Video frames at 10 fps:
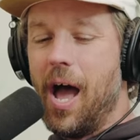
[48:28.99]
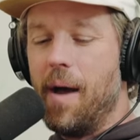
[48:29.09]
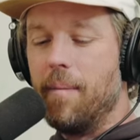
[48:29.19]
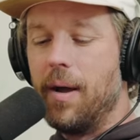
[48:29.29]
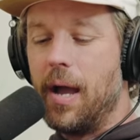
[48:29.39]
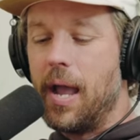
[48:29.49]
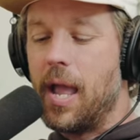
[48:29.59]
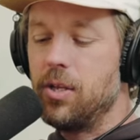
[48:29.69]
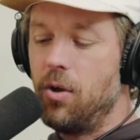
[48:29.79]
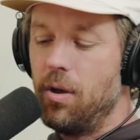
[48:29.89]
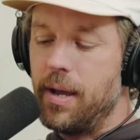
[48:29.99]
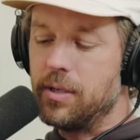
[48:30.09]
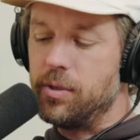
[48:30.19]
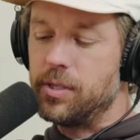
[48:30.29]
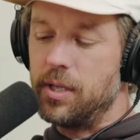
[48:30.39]
Um, I, going
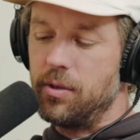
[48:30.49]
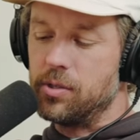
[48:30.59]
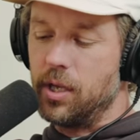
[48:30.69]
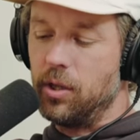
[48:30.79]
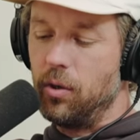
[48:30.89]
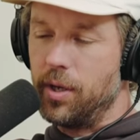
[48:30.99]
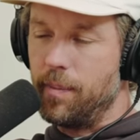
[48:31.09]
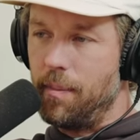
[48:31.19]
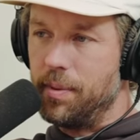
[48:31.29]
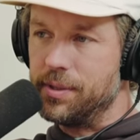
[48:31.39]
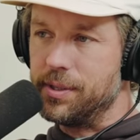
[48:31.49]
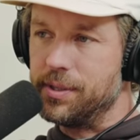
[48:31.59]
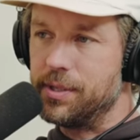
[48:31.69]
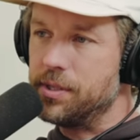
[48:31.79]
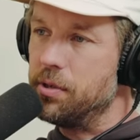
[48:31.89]
back to what you said, though, is like learning about
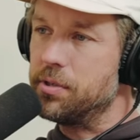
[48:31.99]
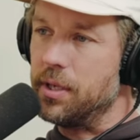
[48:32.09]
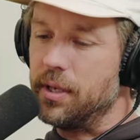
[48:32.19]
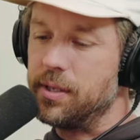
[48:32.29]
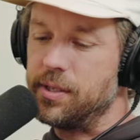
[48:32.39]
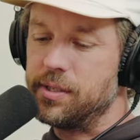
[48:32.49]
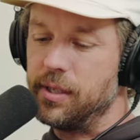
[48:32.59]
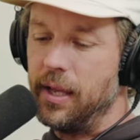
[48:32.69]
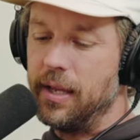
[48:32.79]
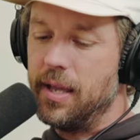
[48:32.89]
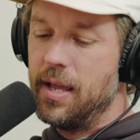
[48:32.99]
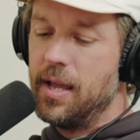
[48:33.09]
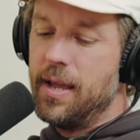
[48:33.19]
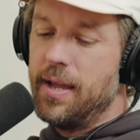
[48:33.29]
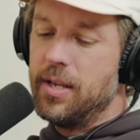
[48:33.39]
business is interesting because, like,
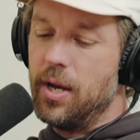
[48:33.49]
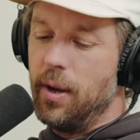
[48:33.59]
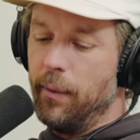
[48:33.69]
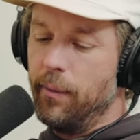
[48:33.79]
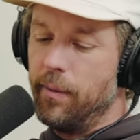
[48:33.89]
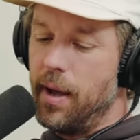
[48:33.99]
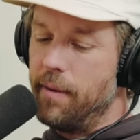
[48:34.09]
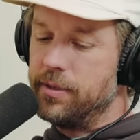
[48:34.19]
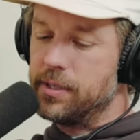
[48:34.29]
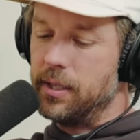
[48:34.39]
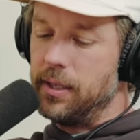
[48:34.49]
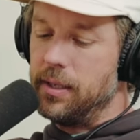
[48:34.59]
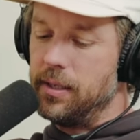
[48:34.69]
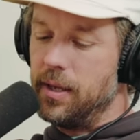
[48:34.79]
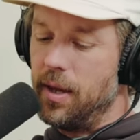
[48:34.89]
you know,
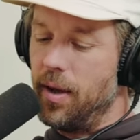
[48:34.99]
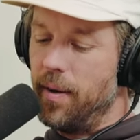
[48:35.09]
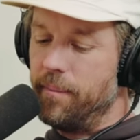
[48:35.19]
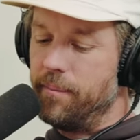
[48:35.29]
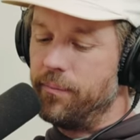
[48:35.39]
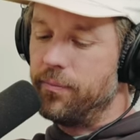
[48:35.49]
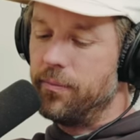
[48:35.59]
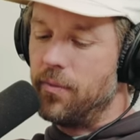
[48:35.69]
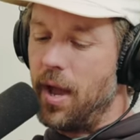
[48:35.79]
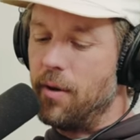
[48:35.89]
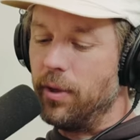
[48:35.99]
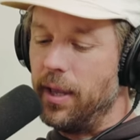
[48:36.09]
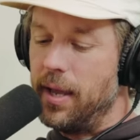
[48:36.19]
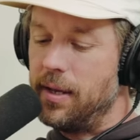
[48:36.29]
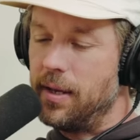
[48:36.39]
obviously, um, I
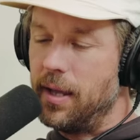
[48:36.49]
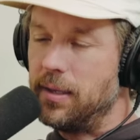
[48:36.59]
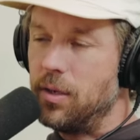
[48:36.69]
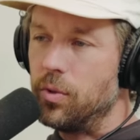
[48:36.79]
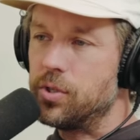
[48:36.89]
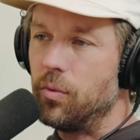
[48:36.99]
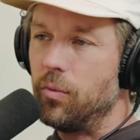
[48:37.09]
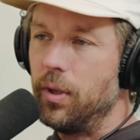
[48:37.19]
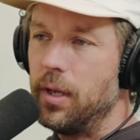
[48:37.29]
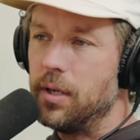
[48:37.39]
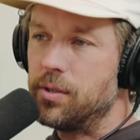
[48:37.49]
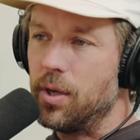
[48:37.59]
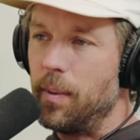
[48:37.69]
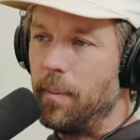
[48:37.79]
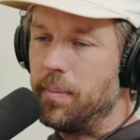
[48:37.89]
relate. I think what's really
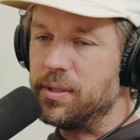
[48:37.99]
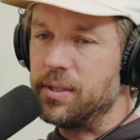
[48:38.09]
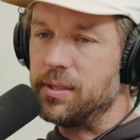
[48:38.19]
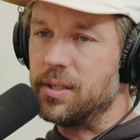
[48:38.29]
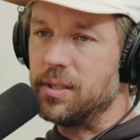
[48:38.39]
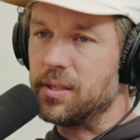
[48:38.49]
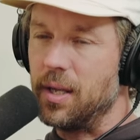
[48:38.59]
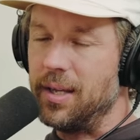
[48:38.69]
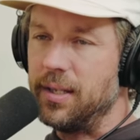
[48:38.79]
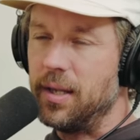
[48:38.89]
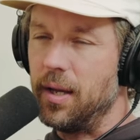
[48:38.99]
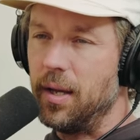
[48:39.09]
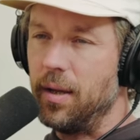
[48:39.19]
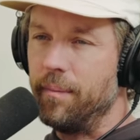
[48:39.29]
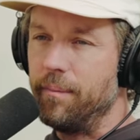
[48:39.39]
interesting about business is like,
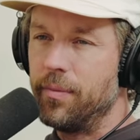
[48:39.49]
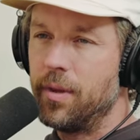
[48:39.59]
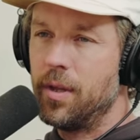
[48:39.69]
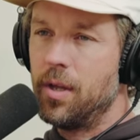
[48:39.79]
um,